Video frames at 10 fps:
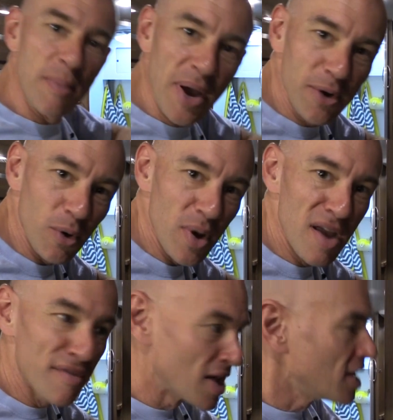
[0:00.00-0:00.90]
the
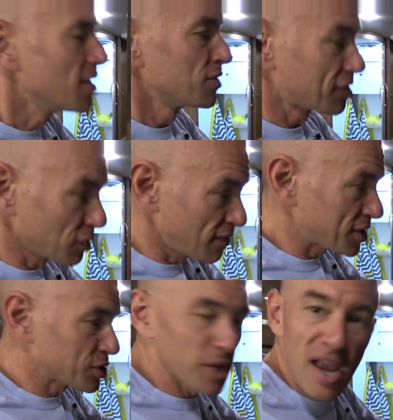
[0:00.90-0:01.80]
microwave. This will
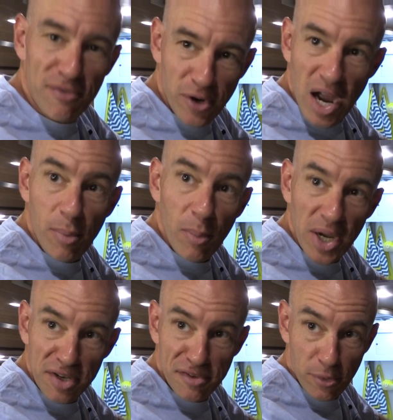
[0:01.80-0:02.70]
eventually, after a couple
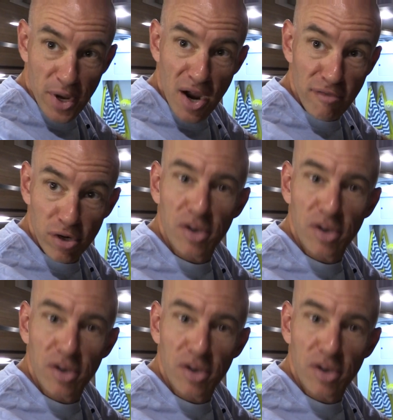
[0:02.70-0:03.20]
minutes to recover,